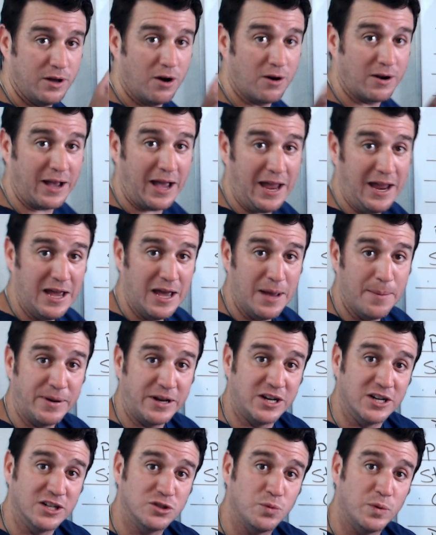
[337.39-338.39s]
Okay?
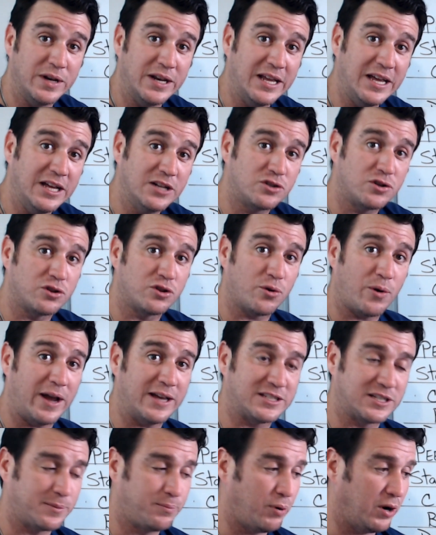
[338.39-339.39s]
Because when the
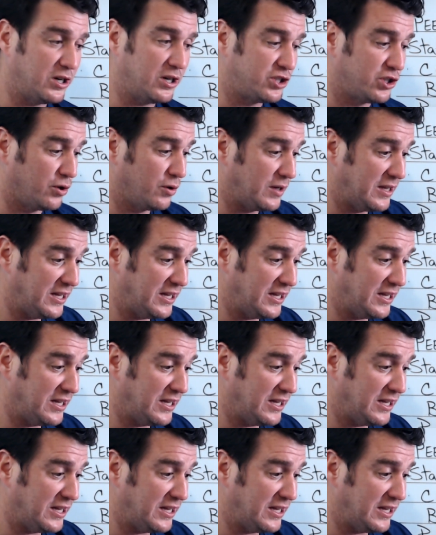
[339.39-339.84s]
intrathoracic pressure